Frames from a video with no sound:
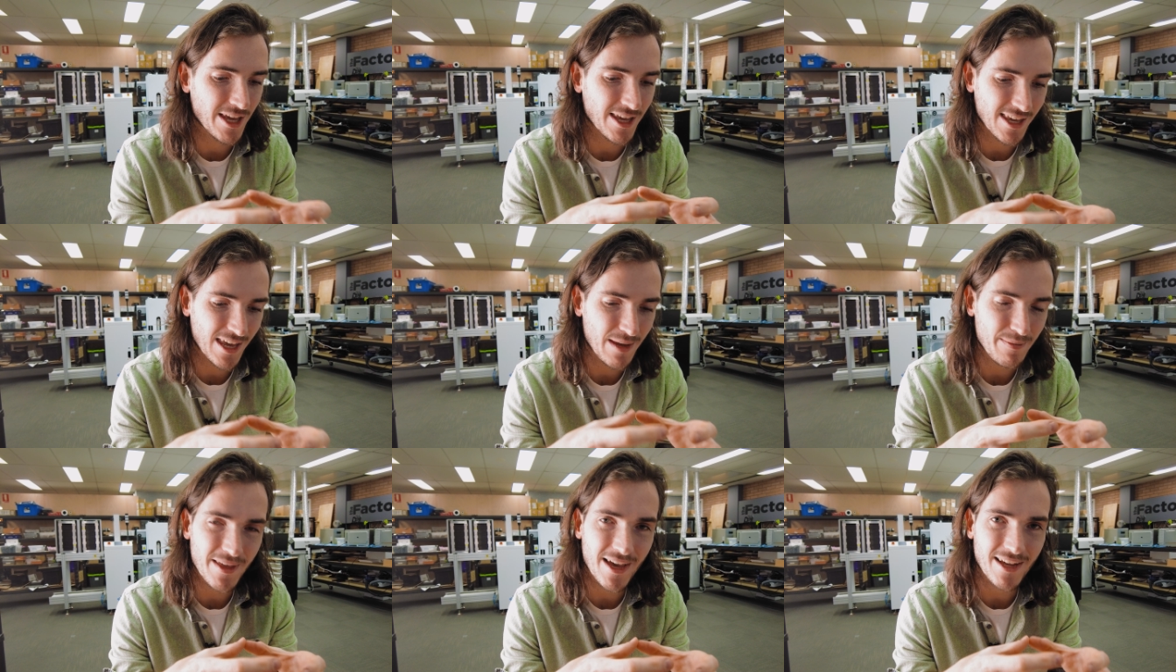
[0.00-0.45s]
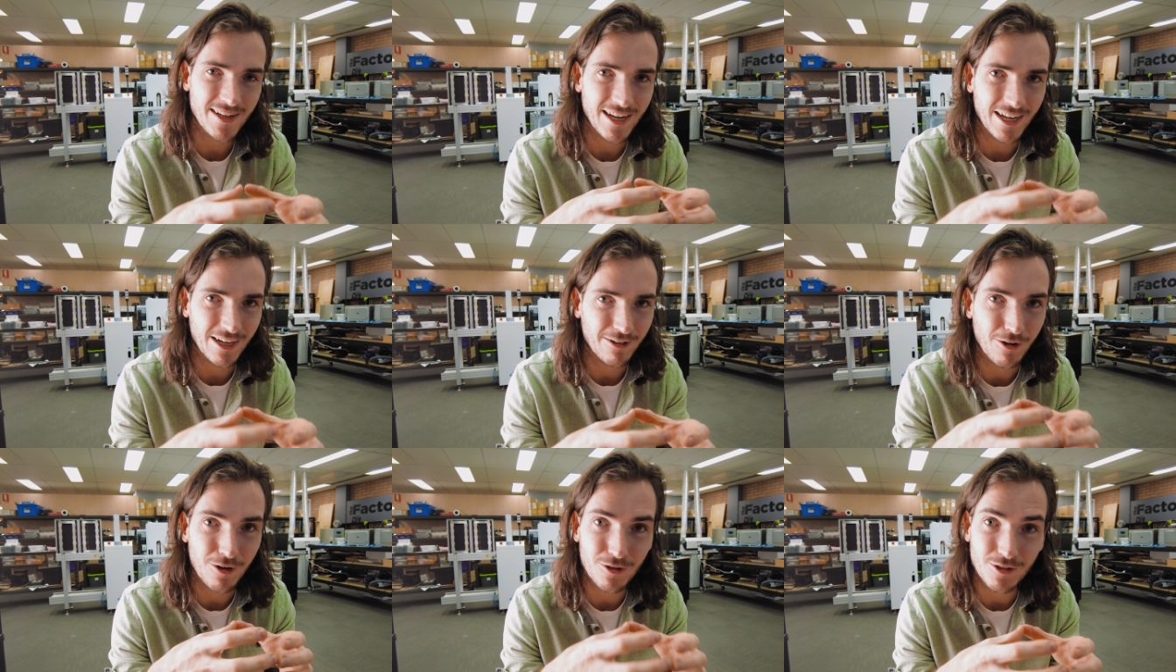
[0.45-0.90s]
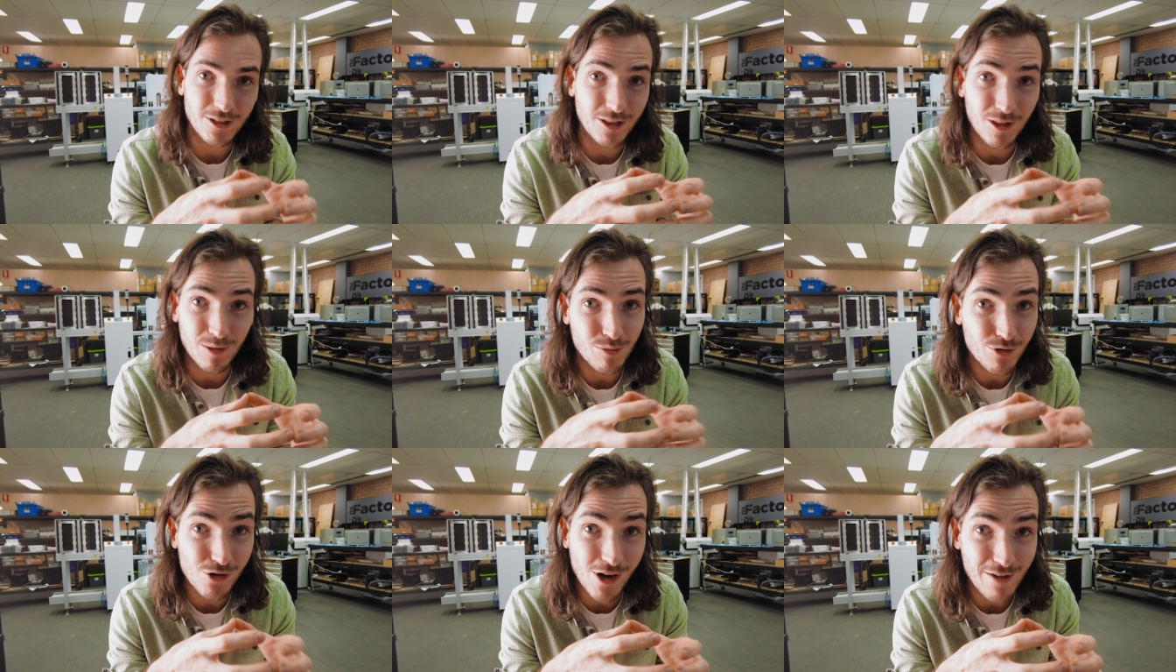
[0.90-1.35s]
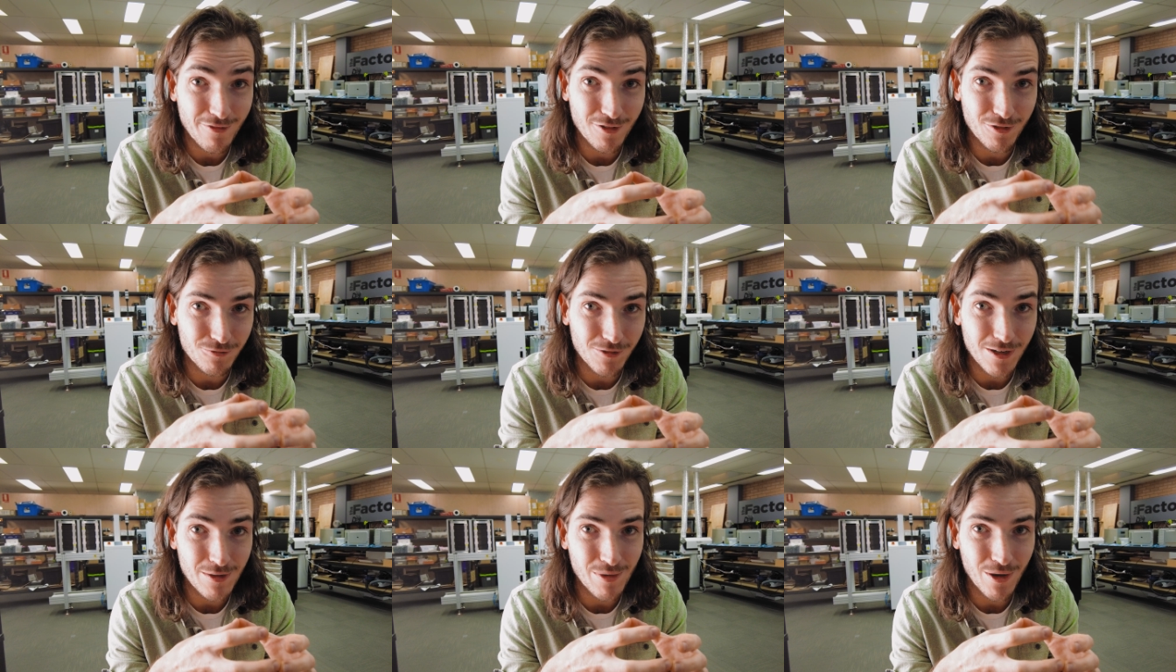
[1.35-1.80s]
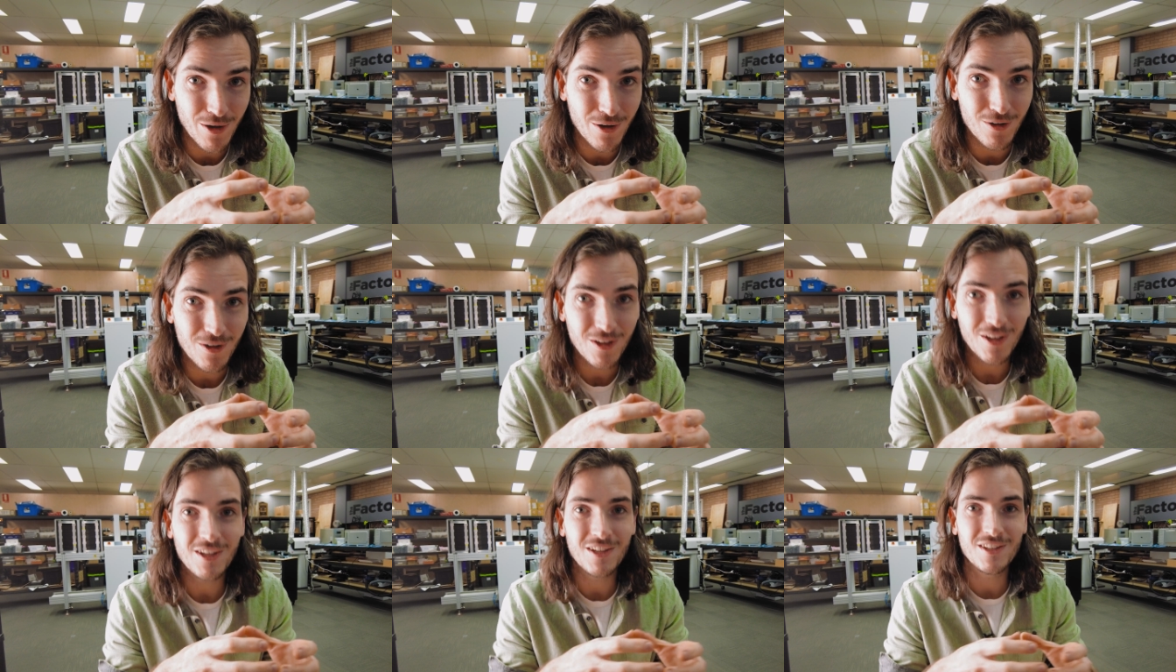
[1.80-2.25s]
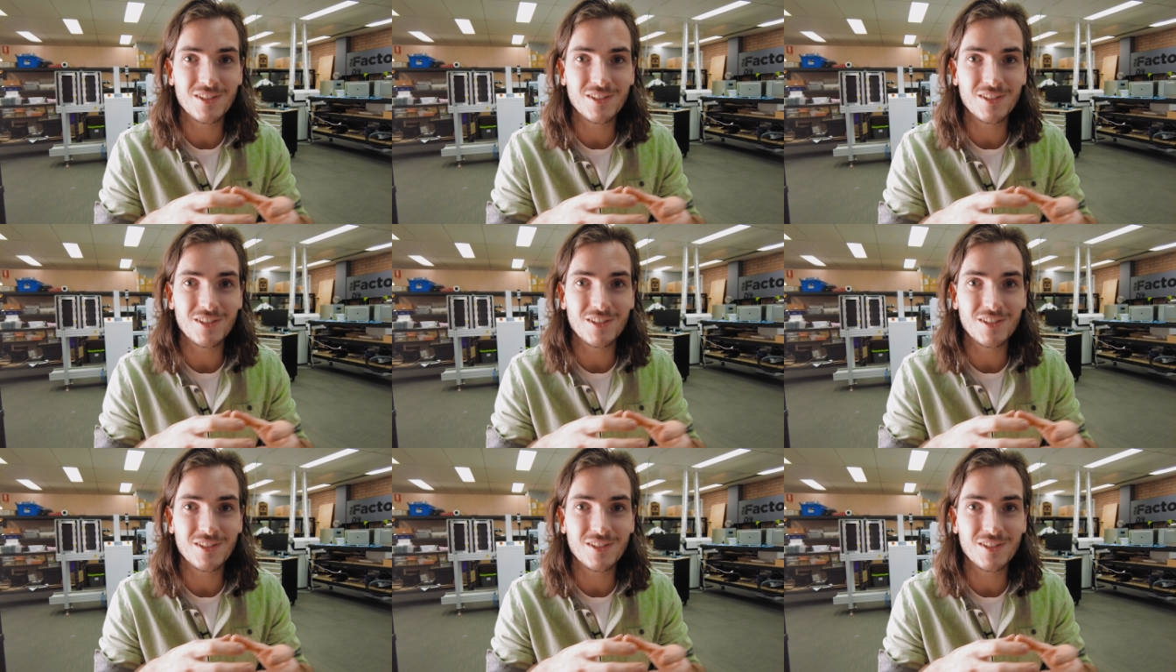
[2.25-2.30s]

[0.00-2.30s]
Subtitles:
can keep that in our own little private repo